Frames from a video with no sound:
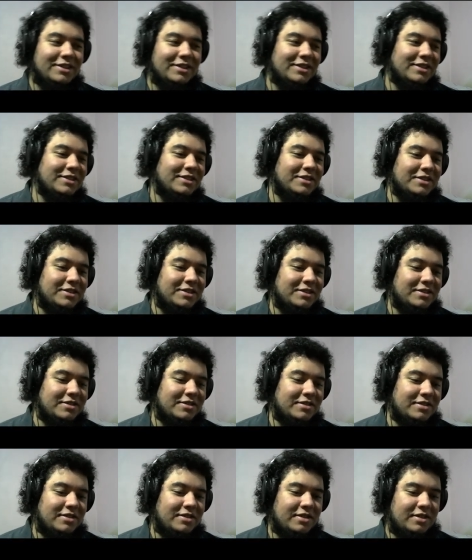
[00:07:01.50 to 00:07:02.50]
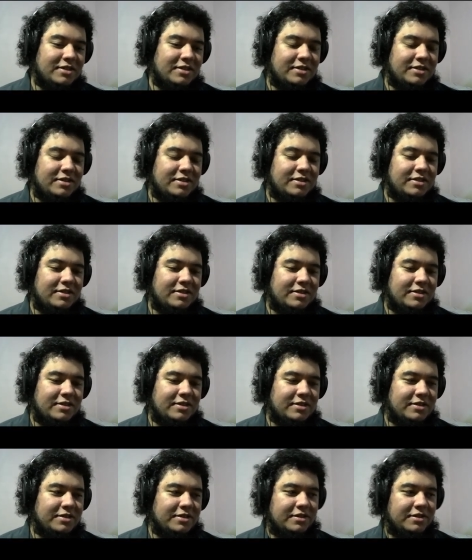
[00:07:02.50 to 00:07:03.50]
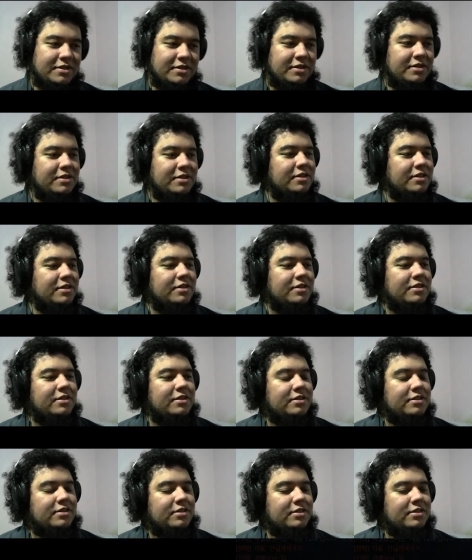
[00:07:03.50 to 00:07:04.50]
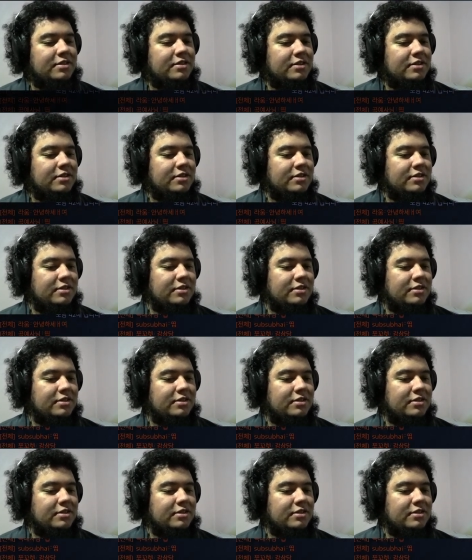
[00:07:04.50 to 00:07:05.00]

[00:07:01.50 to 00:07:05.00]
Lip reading: (no one is talking)